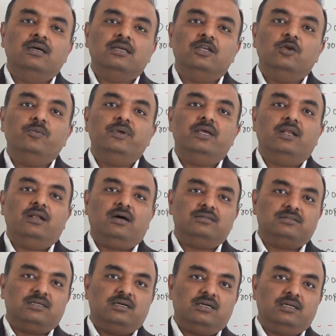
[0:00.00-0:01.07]
give me a
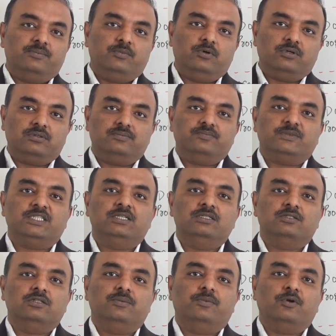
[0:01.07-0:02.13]
loss run report.
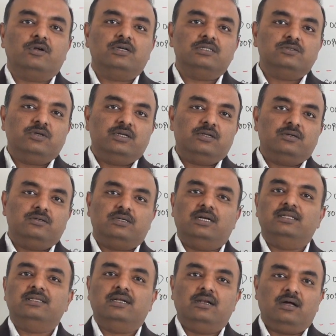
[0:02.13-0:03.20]
So the broker is going to
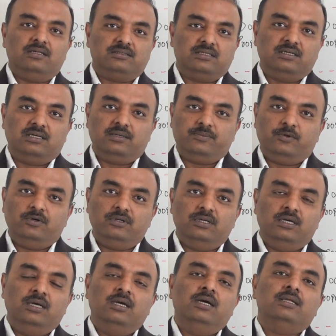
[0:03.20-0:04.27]
run that loss run report.
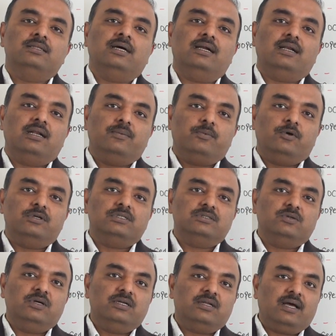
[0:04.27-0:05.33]
That report is
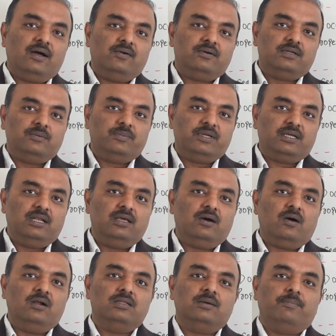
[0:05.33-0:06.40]
going to have typically
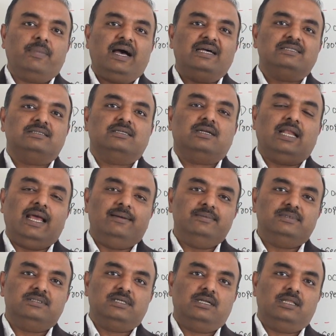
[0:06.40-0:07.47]
all the past
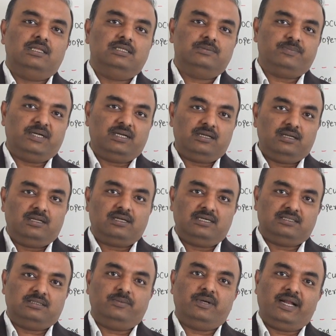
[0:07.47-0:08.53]
claims that this particular
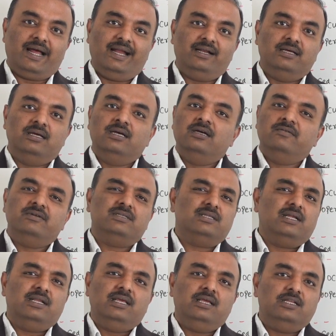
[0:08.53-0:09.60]
customer had with
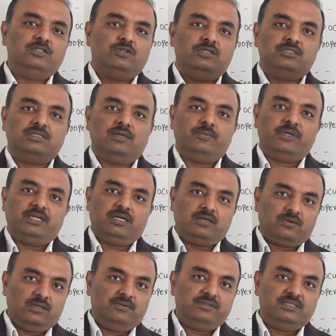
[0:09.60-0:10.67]
any insurance company,
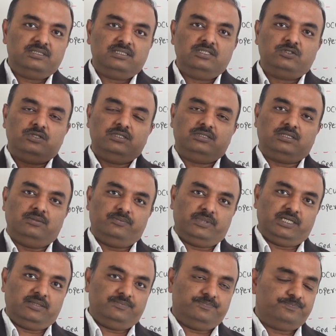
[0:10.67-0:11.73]
not only with this insurance
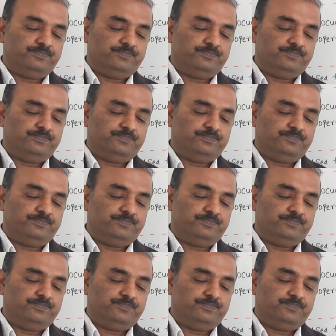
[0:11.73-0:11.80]
company.